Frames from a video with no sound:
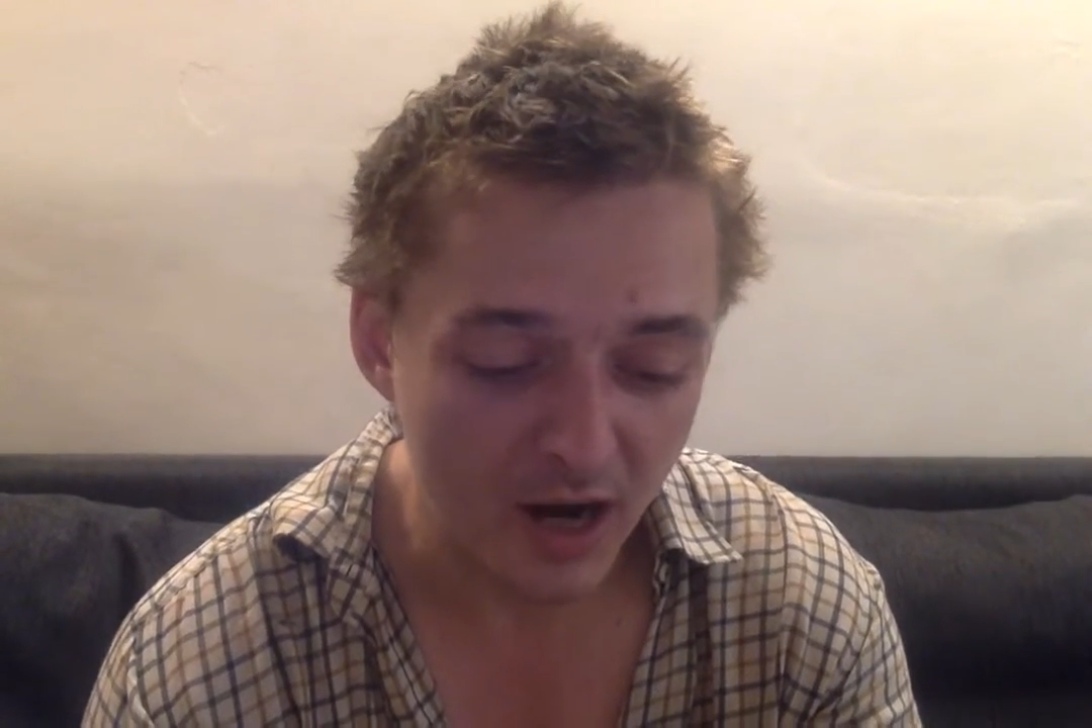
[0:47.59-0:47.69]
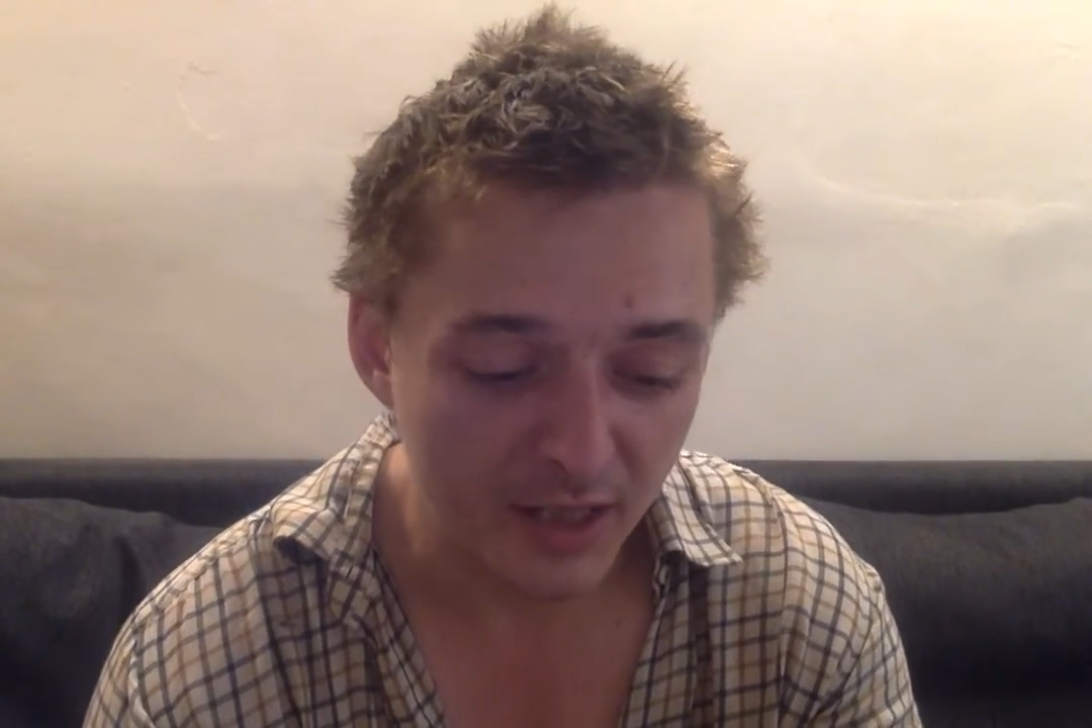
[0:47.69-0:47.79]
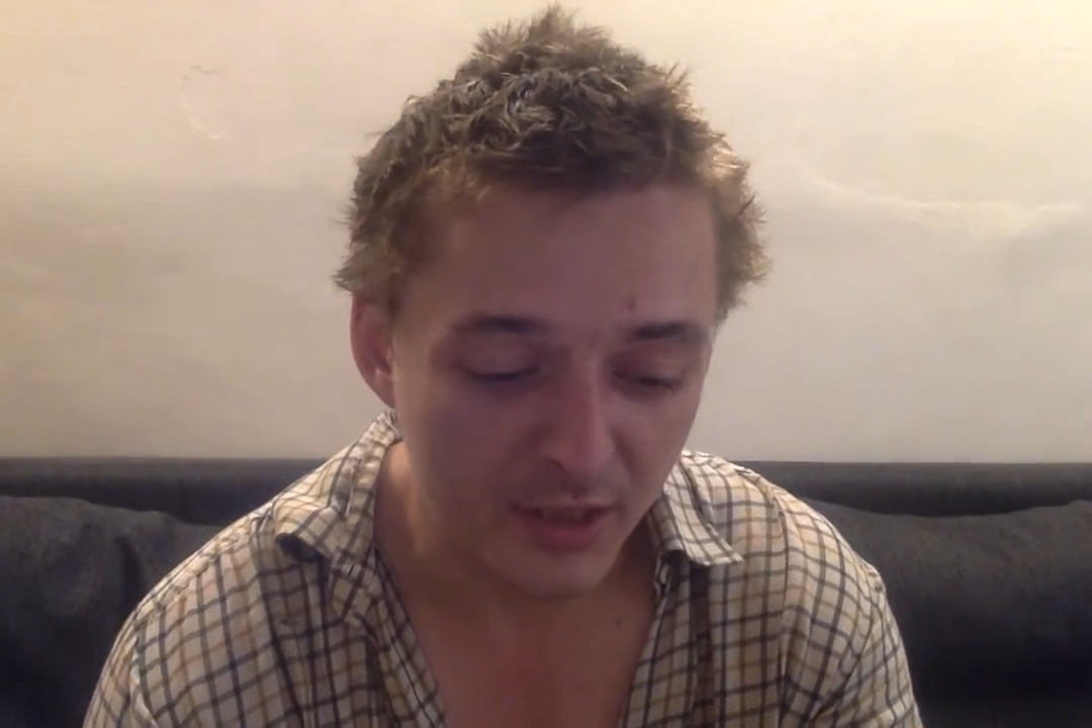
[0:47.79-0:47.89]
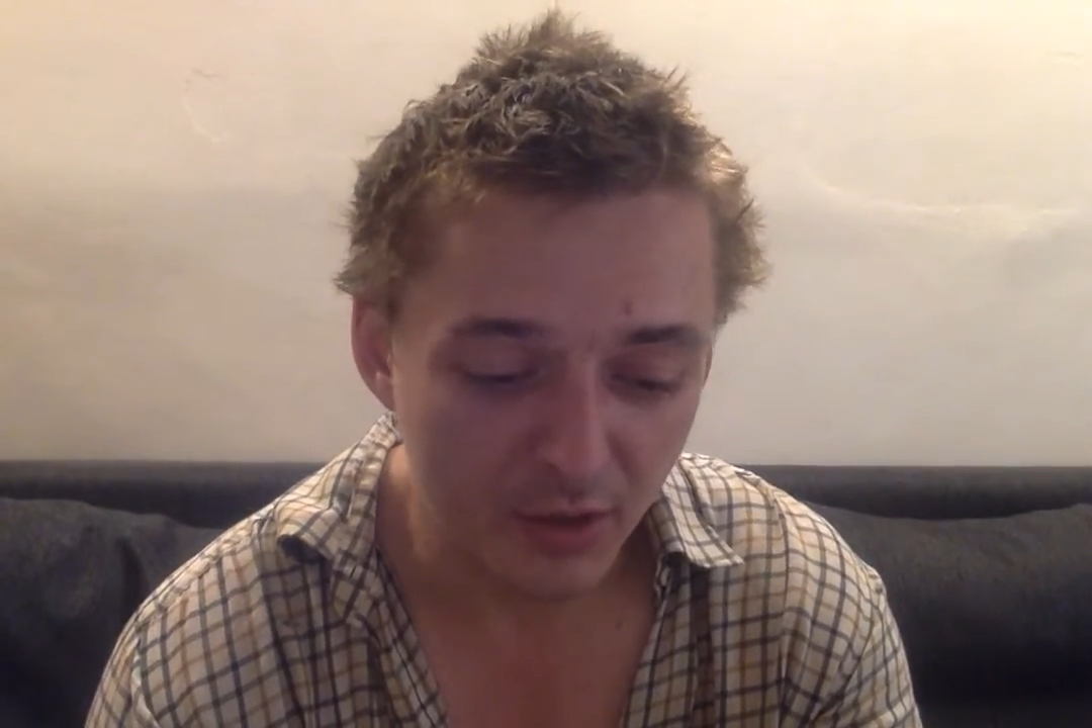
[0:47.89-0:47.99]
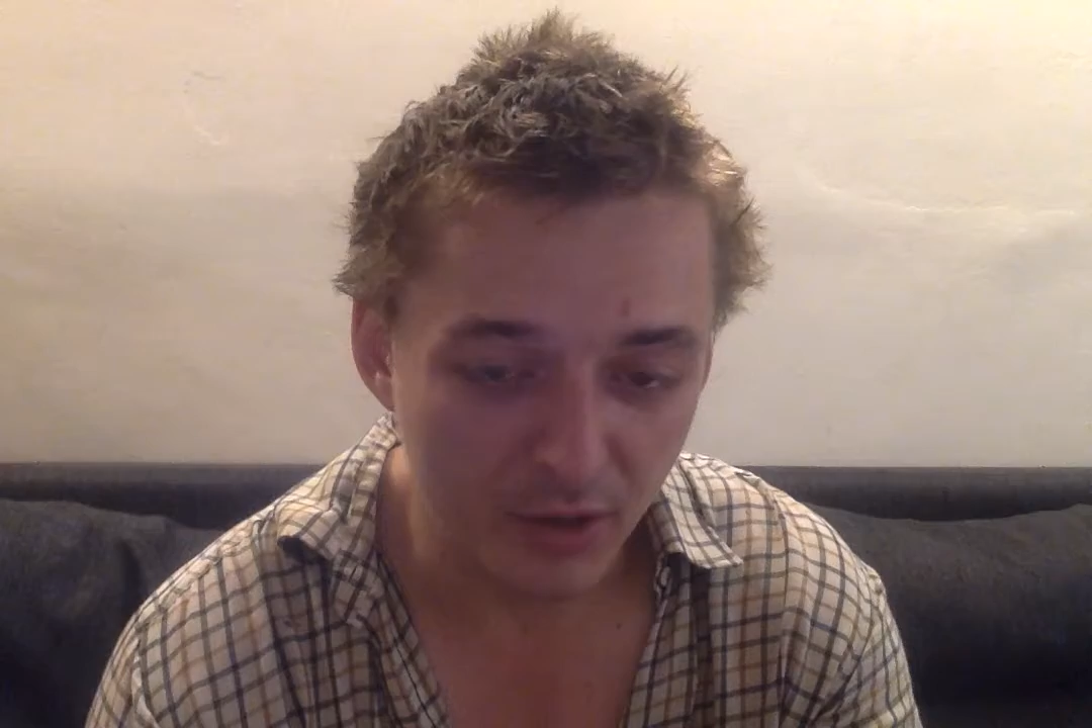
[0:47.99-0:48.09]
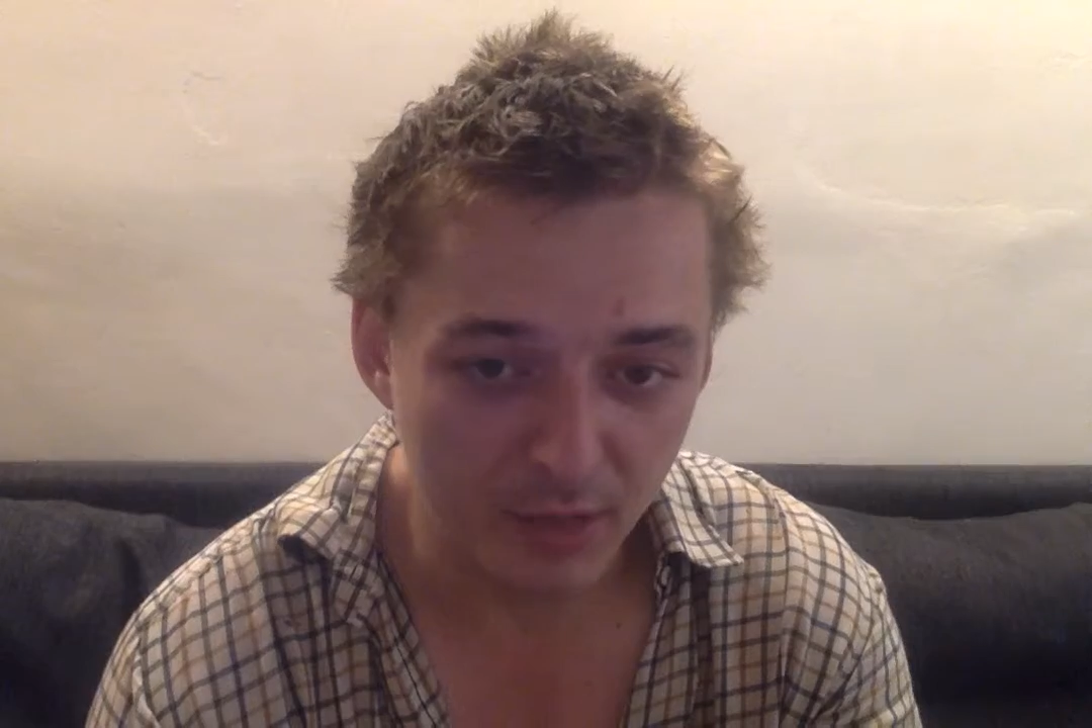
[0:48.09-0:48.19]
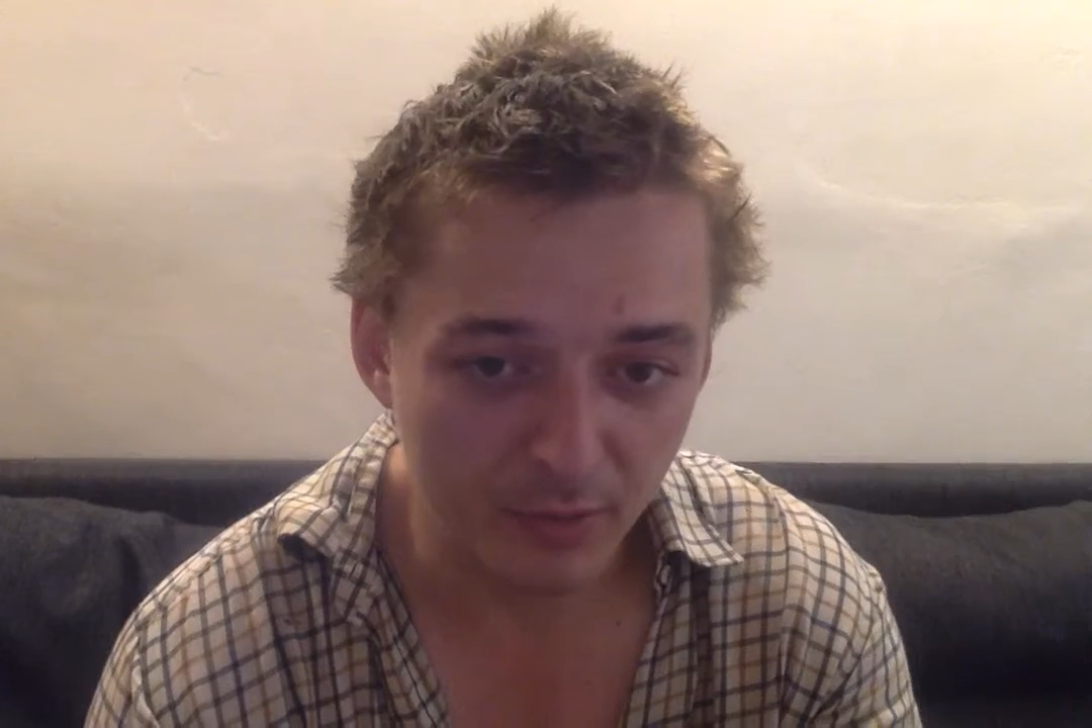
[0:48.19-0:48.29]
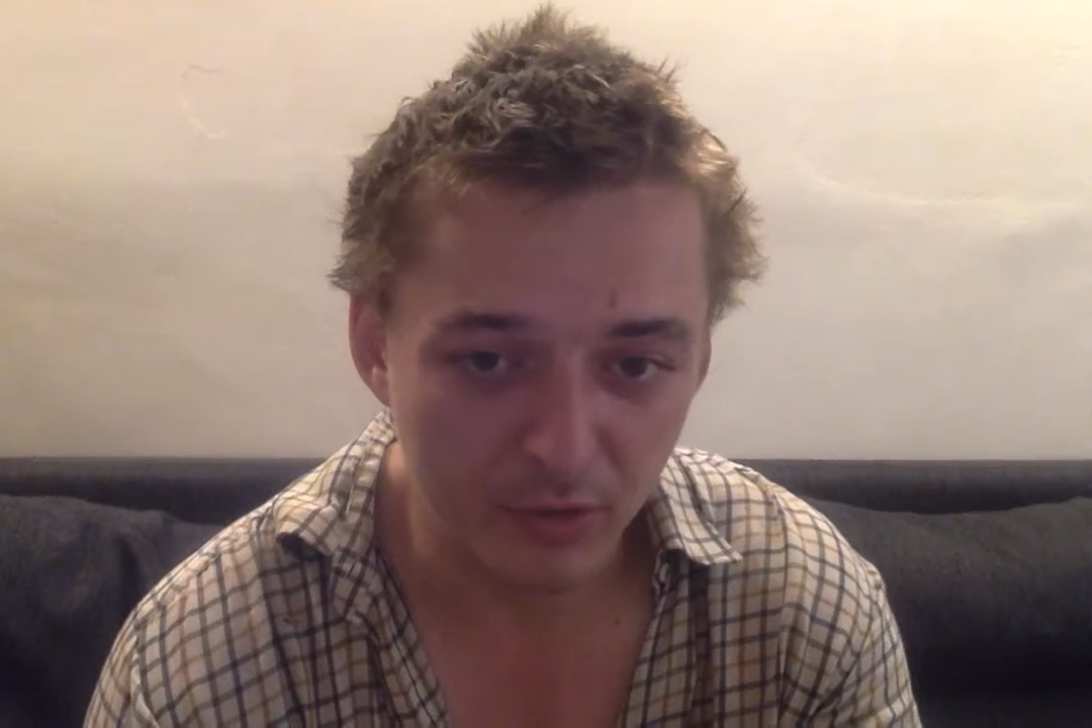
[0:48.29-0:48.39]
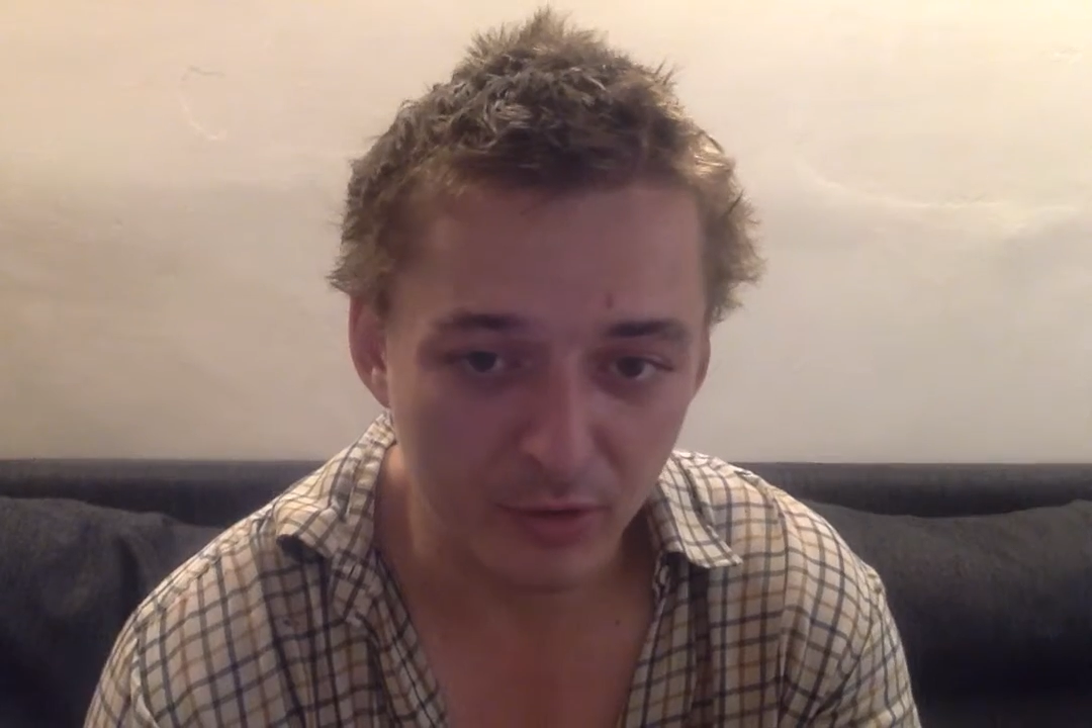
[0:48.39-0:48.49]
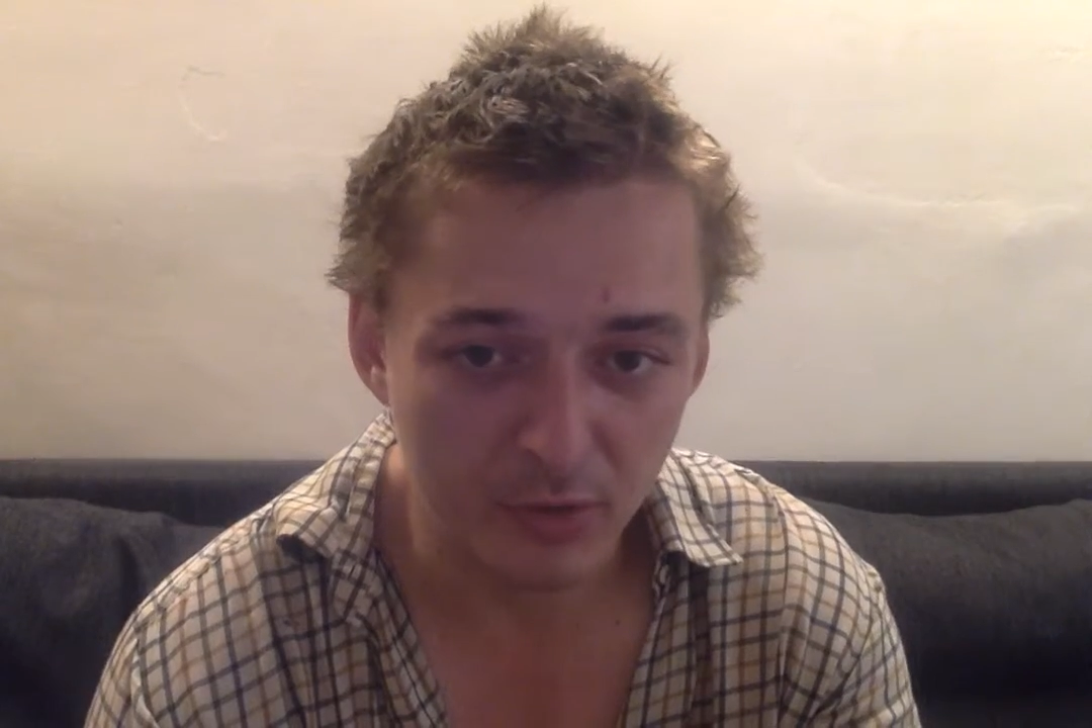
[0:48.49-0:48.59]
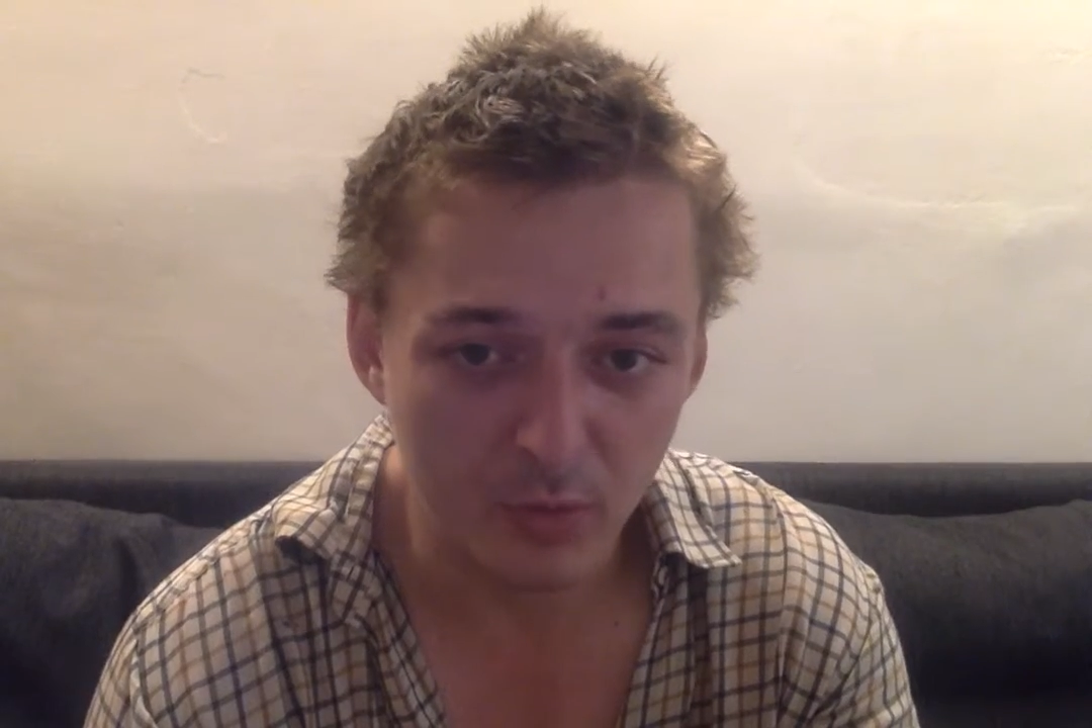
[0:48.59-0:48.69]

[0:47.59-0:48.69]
I don't come across